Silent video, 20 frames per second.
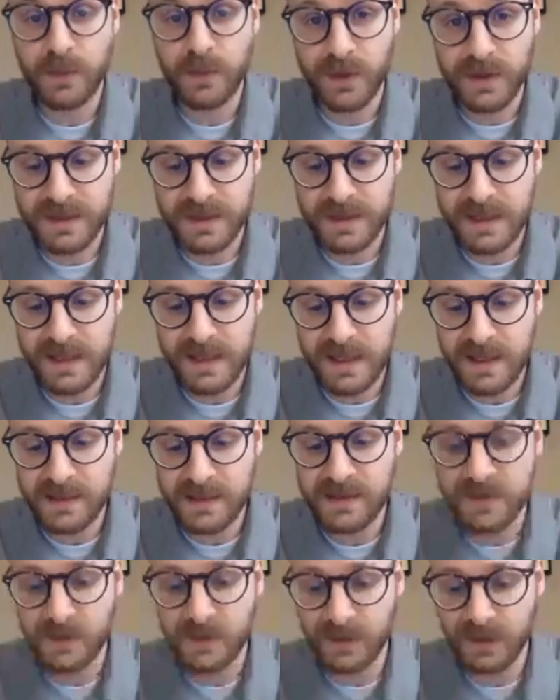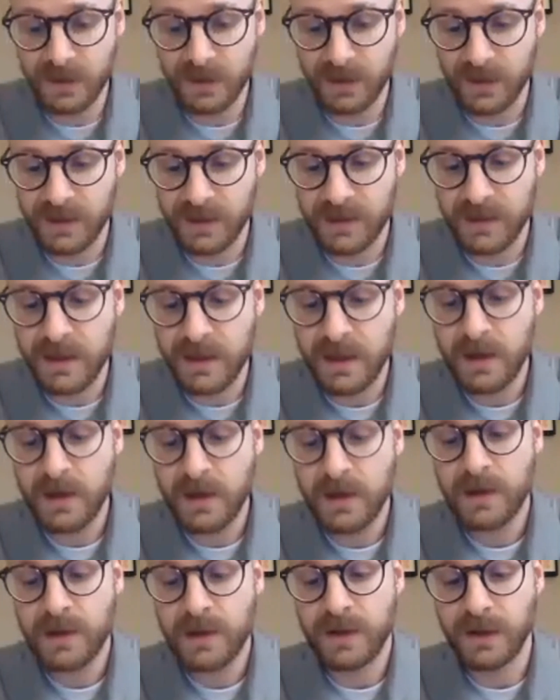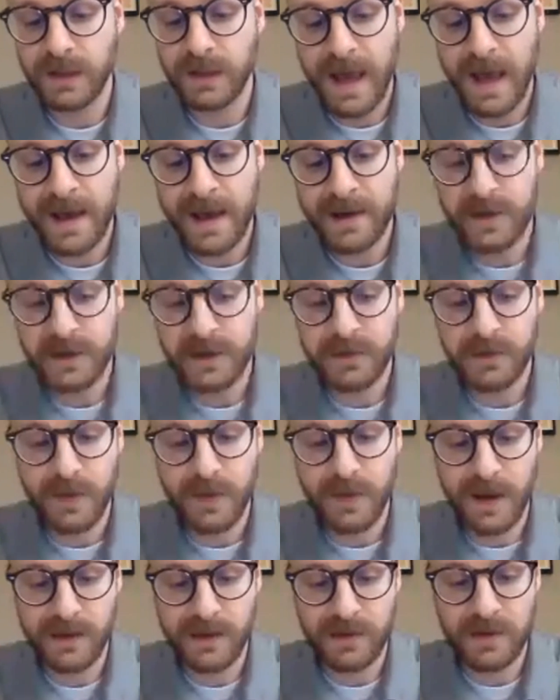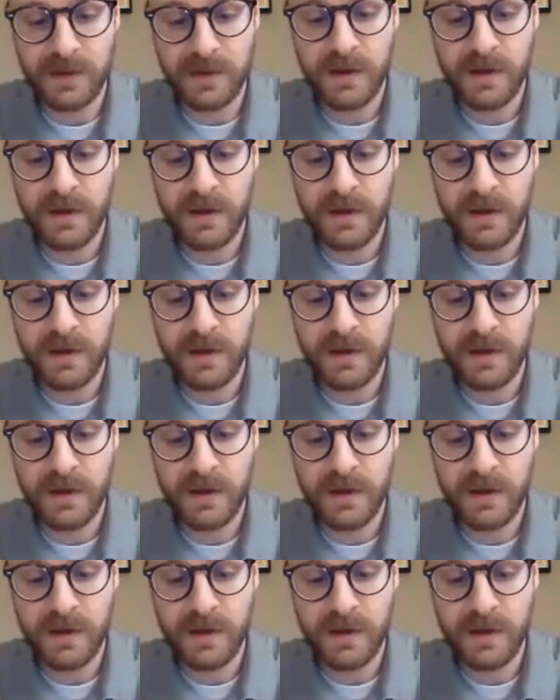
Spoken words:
precedes the look. The latter, rather,